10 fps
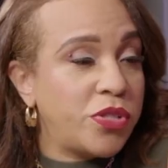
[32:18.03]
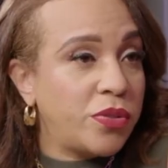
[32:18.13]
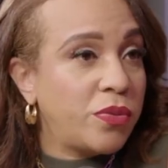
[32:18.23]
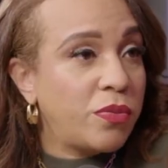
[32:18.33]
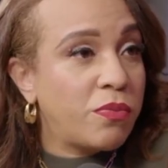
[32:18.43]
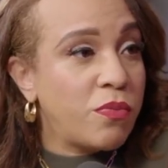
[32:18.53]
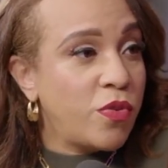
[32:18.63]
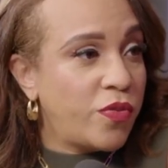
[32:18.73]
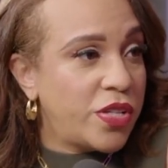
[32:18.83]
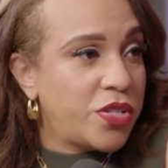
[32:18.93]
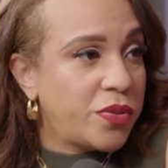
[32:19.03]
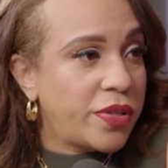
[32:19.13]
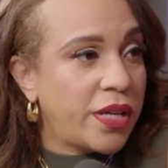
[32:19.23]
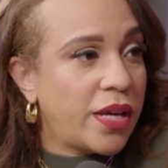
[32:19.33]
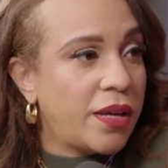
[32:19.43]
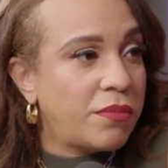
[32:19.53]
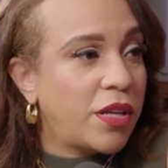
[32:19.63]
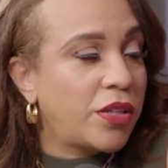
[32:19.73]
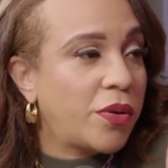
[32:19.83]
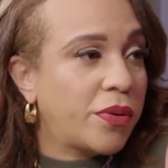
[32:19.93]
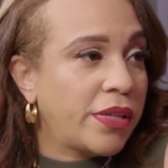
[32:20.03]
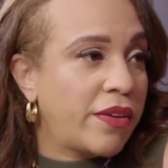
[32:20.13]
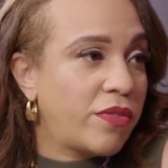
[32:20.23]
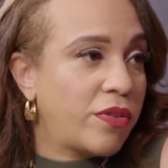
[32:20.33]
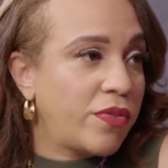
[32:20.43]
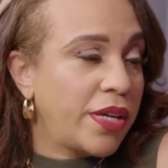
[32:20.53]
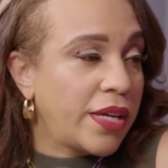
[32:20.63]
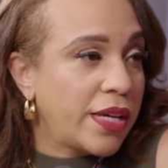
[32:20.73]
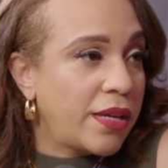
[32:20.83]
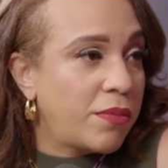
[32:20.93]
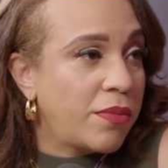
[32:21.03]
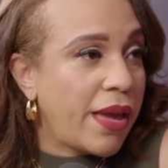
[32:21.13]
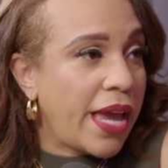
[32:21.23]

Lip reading: do move into a lower level of income